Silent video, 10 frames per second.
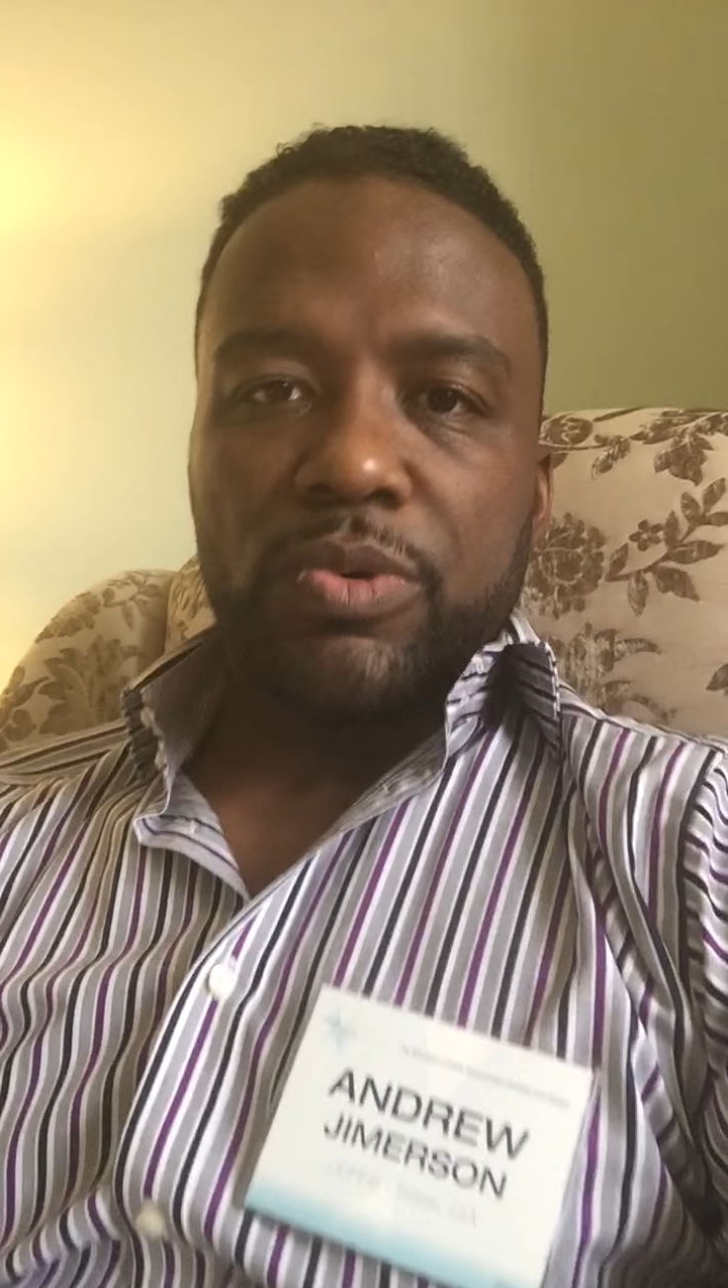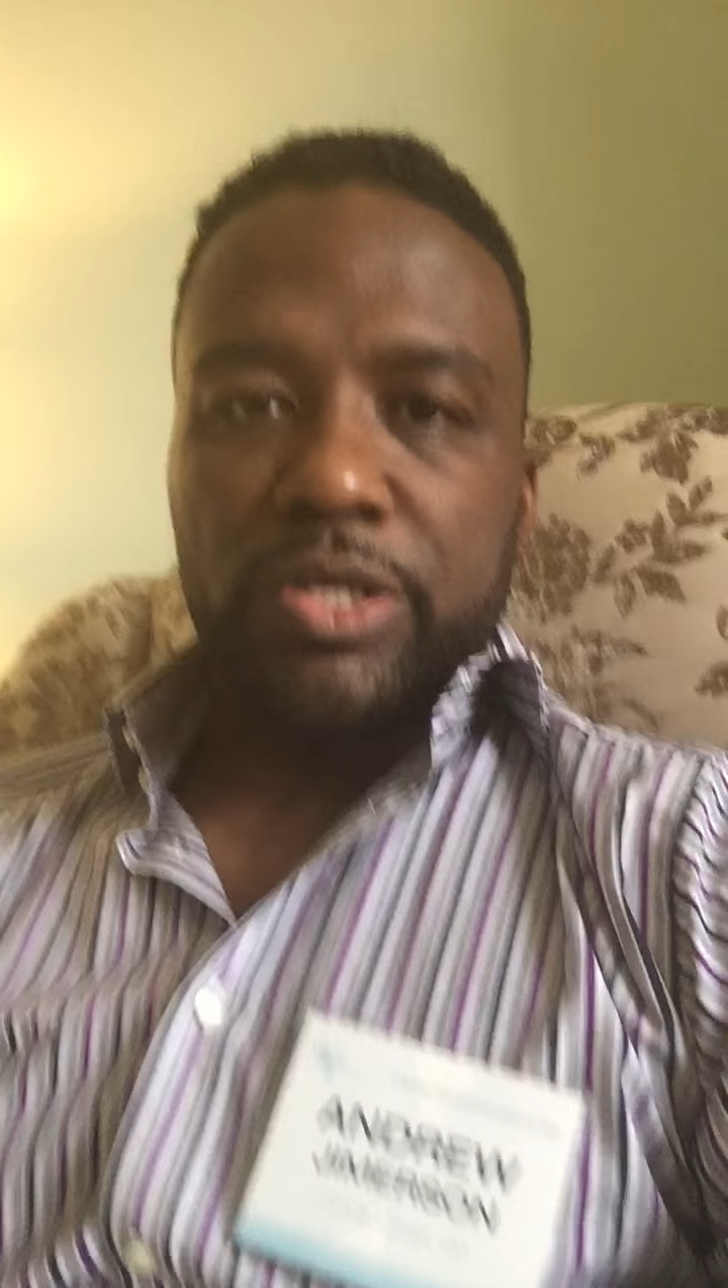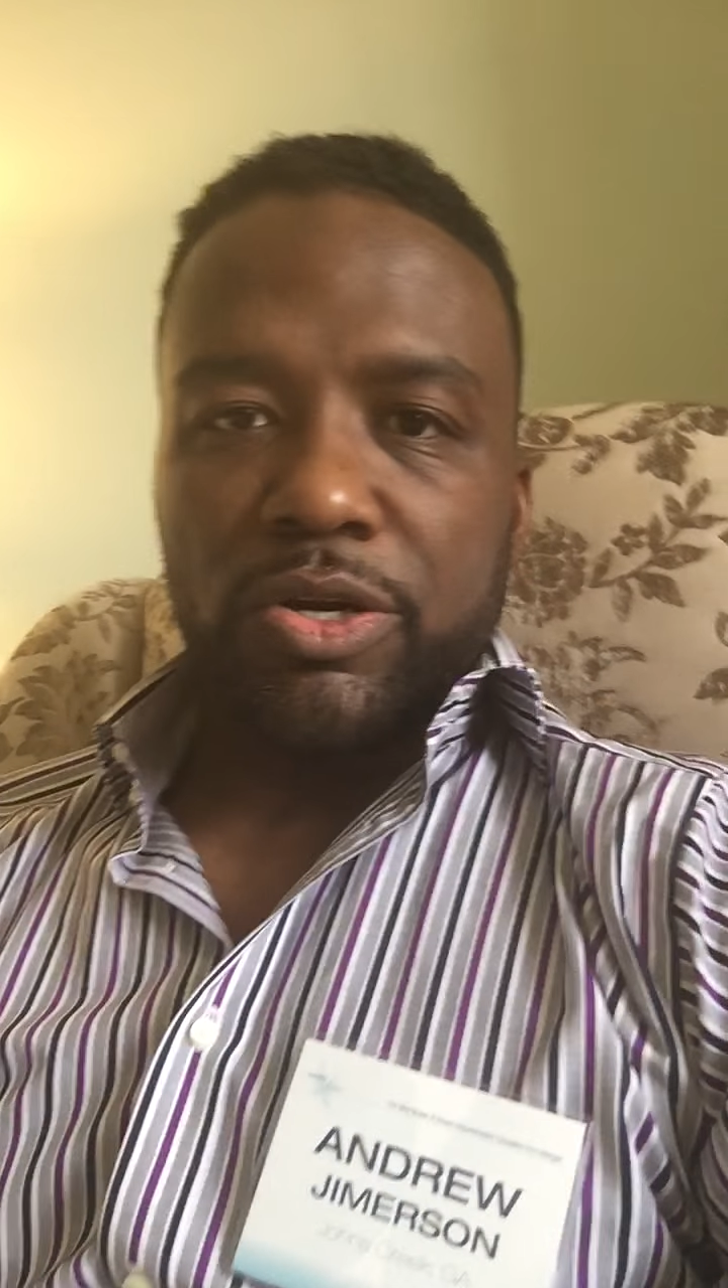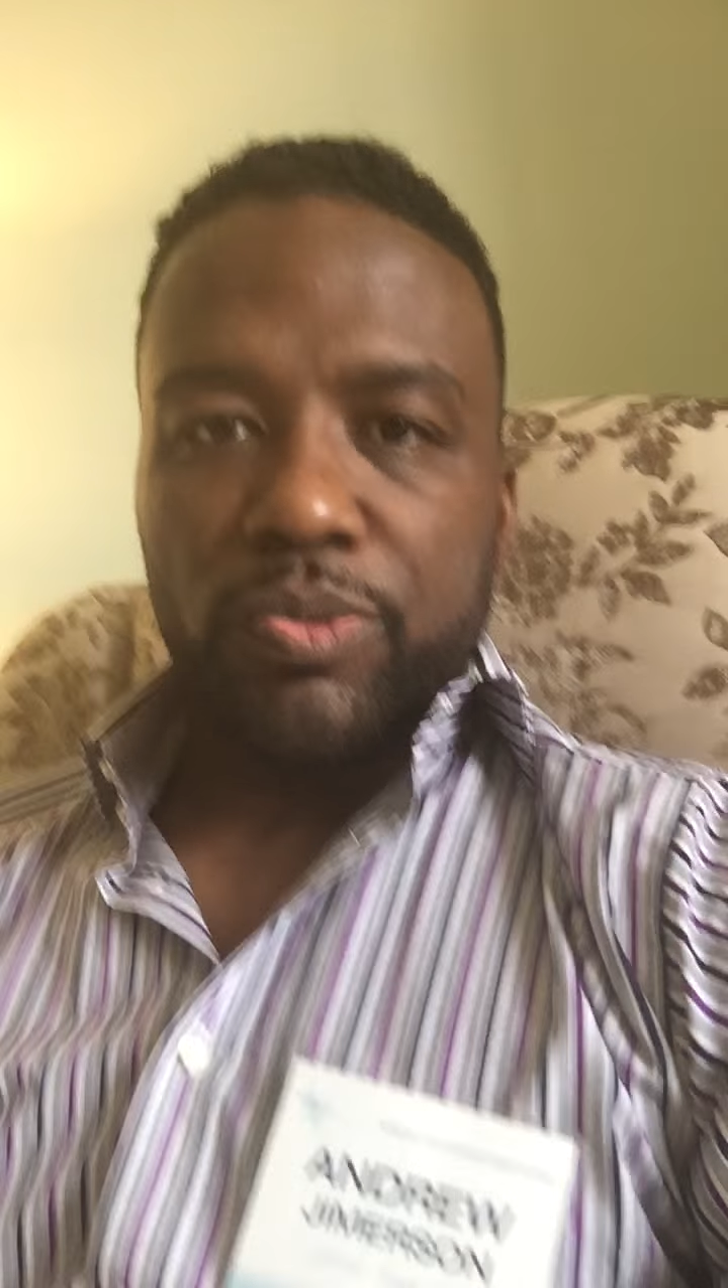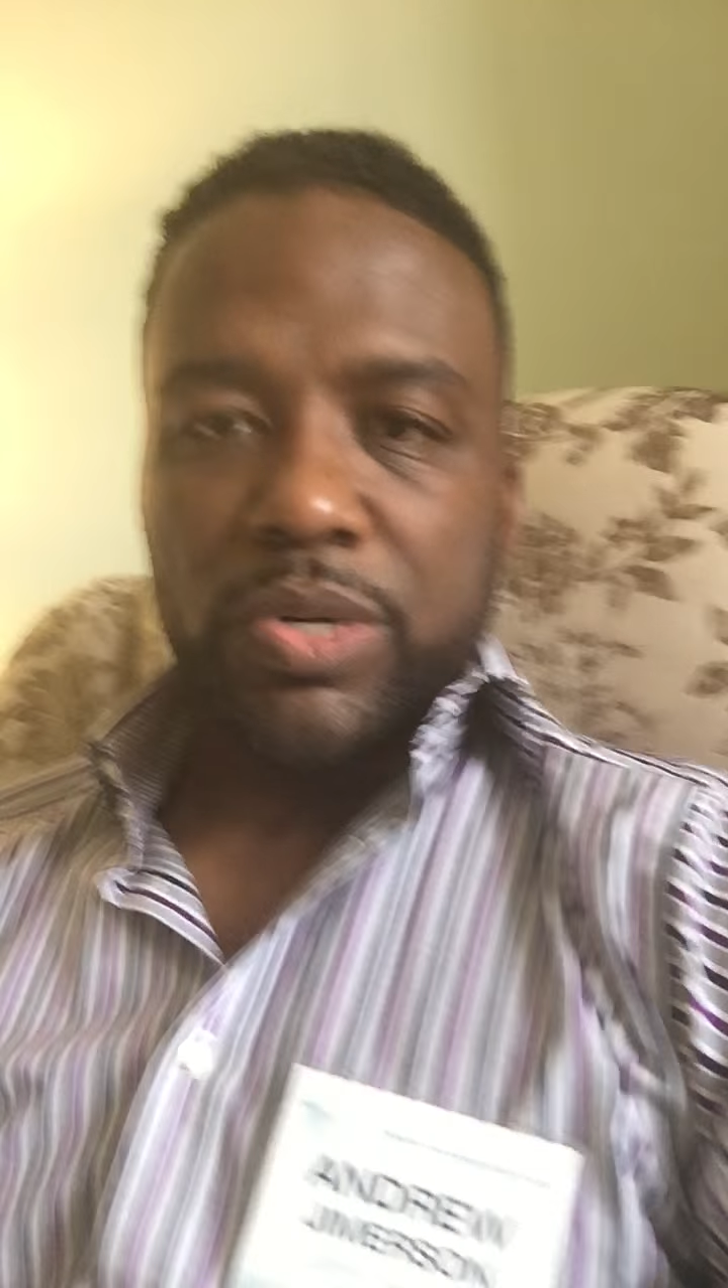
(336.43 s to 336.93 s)

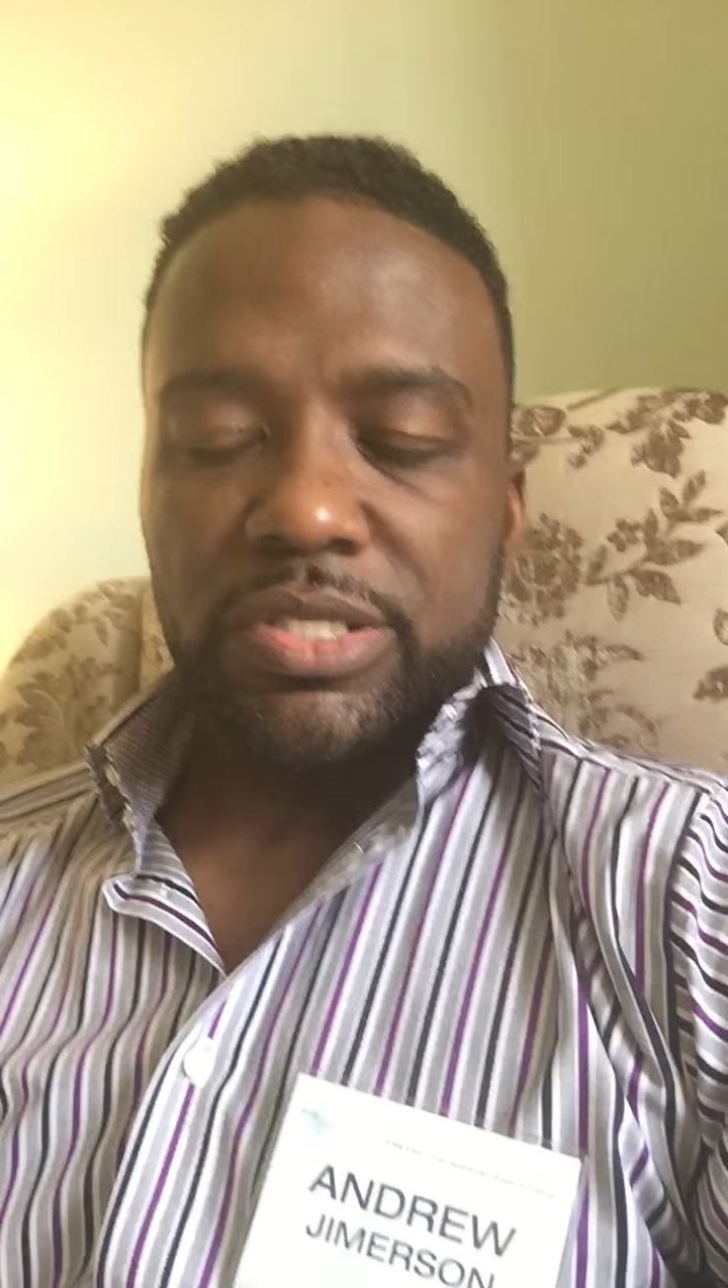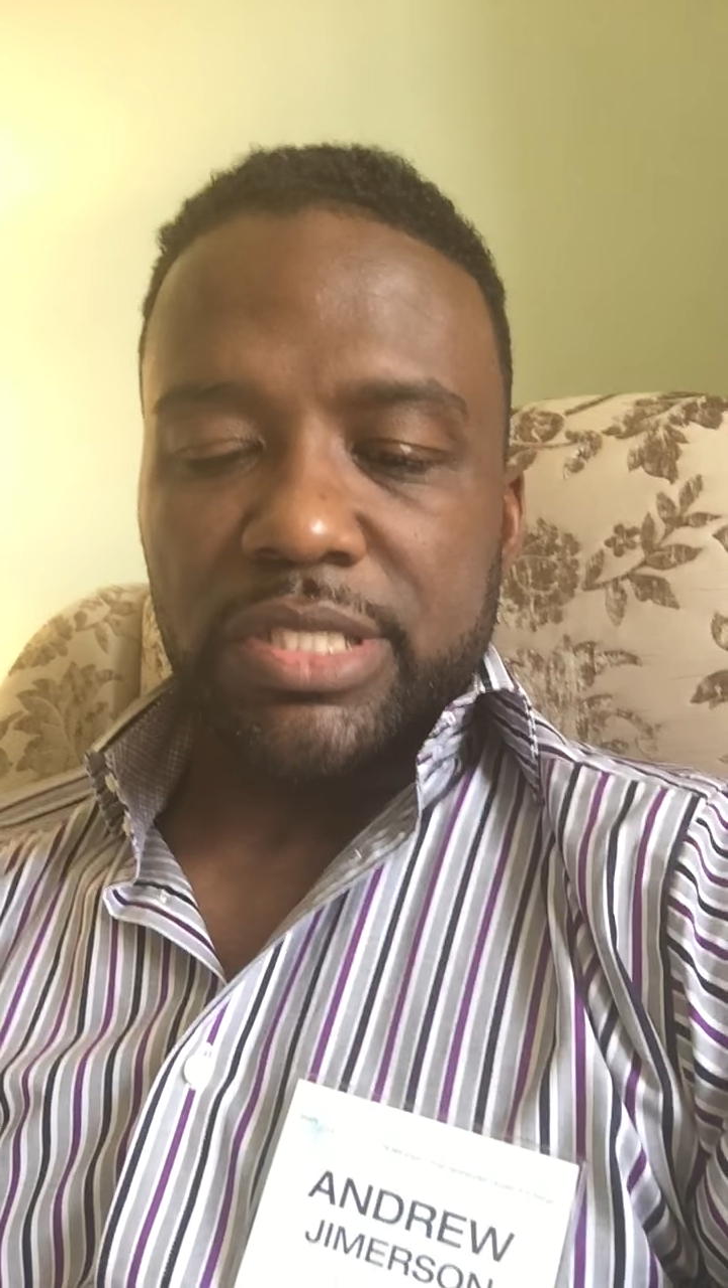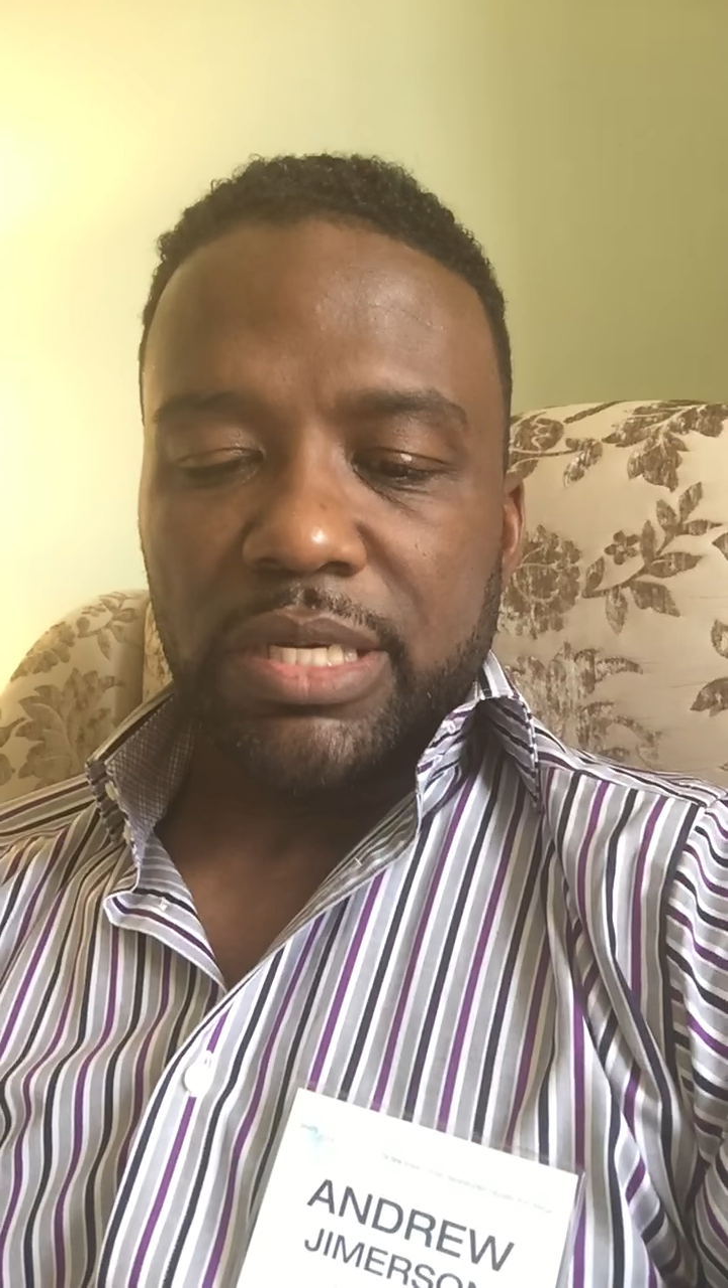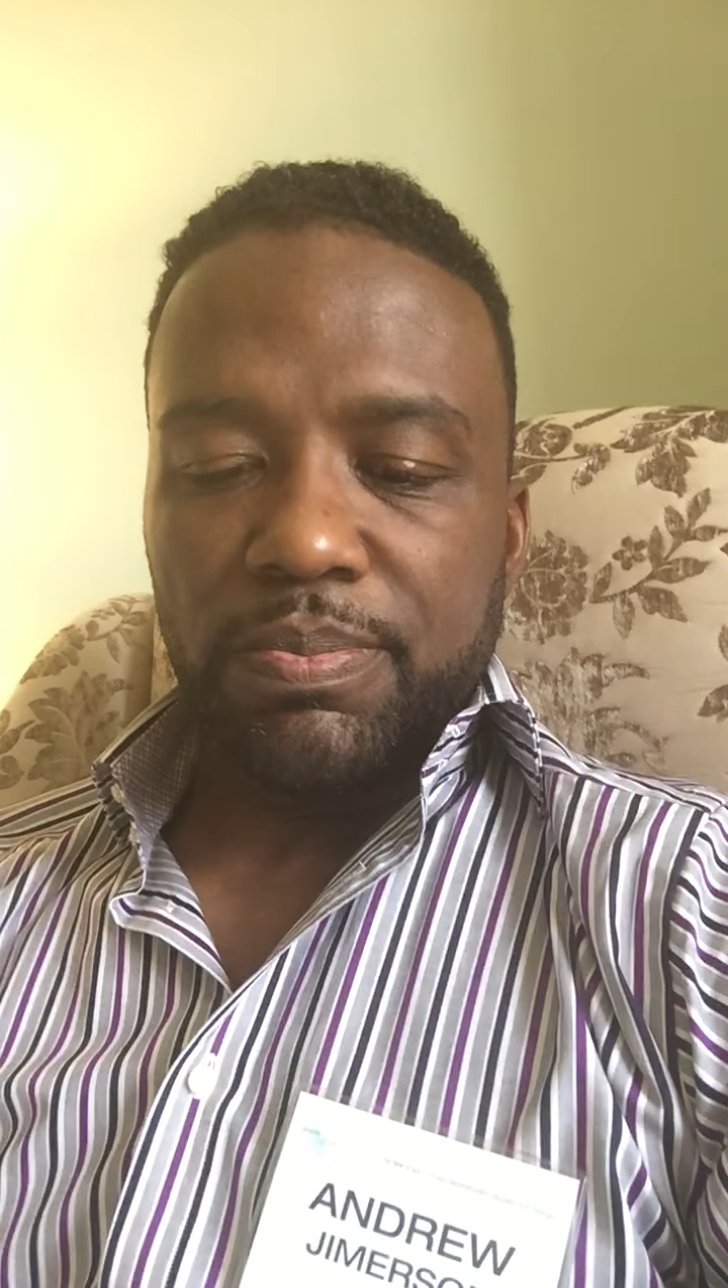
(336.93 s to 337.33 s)
what's the